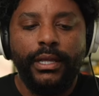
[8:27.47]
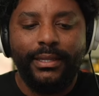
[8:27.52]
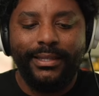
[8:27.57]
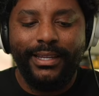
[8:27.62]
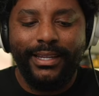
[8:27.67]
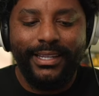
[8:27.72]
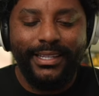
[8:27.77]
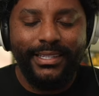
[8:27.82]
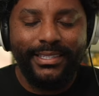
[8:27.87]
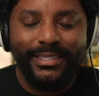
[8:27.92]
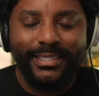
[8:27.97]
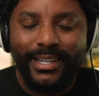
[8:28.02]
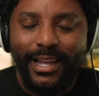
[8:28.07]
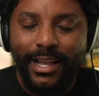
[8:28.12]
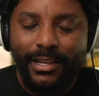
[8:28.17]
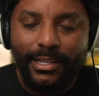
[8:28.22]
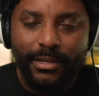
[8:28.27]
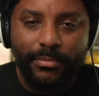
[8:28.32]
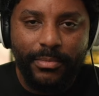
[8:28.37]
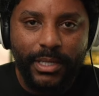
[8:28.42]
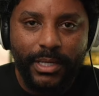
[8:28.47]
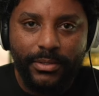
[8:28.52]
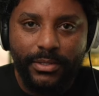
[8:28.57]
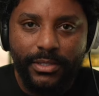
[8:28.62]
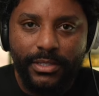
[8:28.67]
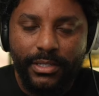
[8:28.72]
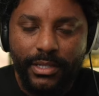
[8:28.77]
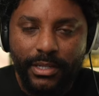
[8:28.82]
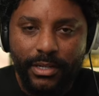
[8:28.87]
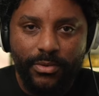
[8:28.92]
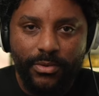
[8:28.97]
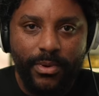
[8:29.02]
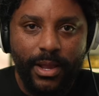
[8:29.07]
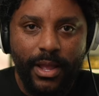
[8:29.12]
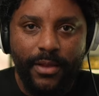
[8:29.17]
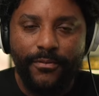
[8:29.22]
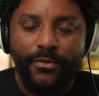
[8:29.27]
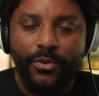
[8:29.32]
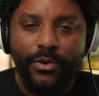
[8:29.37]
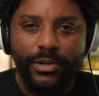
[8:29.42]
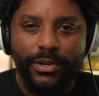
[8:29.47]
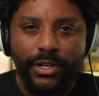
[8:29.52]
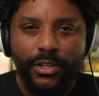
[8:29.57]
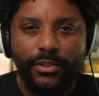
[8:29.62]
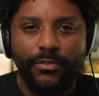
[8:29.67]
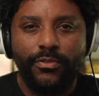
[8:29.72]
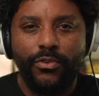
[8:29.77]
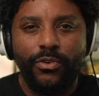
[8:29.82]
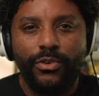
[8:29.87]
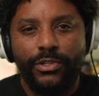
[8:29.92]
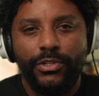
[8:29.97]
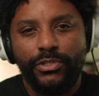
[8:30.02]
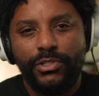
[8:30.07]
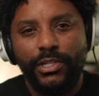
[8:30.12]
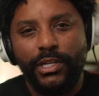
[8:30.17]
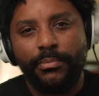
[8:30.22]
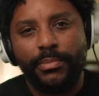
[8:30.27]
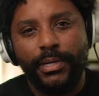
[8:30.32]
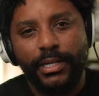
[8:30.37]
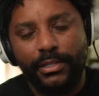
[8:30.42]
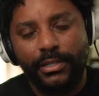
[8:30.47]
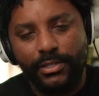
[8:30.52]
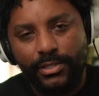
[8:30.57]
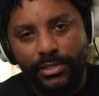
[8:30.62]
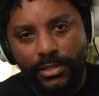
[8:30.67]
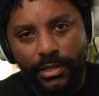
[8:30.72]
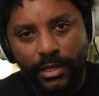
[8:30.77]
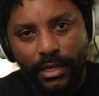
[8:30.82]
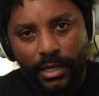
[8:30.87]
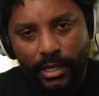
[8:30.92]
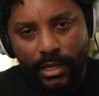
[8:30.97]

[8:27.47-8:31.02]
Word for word: that he's not going to be able to stick around for another four years. Think about this.